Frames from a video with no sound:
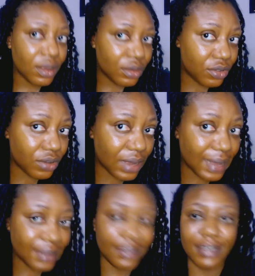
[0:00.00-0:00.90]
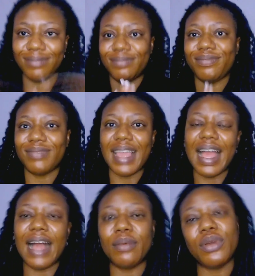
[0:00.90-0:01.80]
So guys,
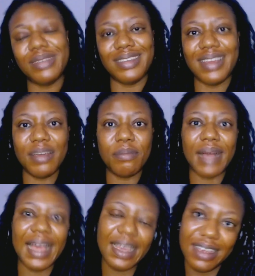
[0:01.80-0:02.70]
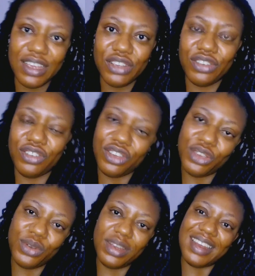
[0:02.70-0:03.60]
I'm going to be saying bye. See
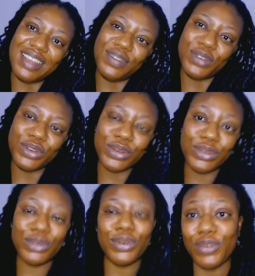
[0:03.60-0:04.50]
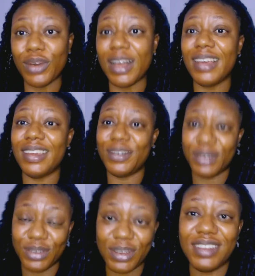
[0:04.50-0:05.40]
you in the next video. So if you are a
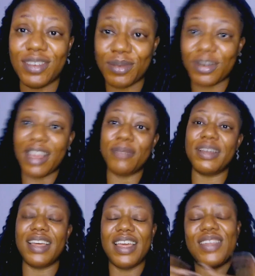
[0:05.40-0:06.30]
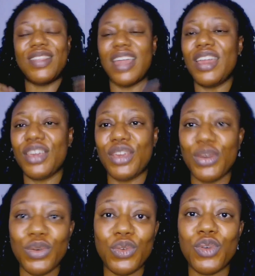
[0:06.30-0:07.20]
returning subscriber, thank
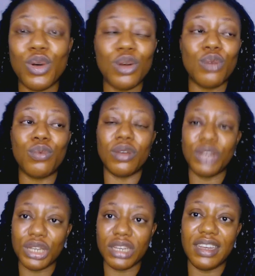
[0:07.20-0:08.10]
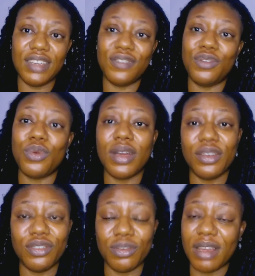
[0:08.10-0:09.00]
you for watching. If you are a
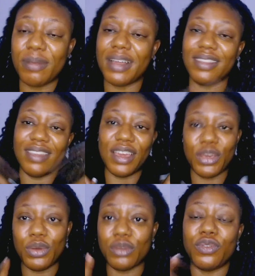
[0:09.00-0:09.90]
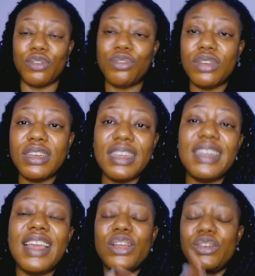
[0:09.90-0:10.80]
new subscriber, thank you also for tuning
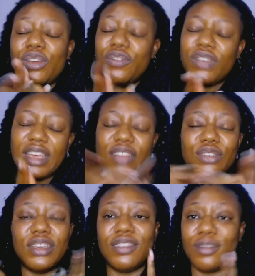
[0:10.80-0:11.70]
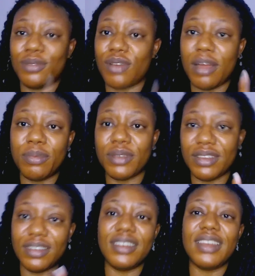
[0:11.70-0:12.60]
in. Don't forget to hit the subscribe
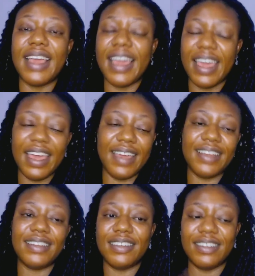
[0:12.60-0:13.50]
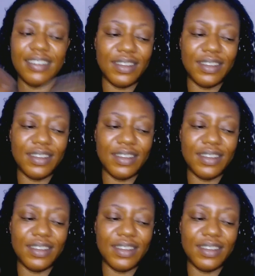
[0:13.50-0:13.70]
button and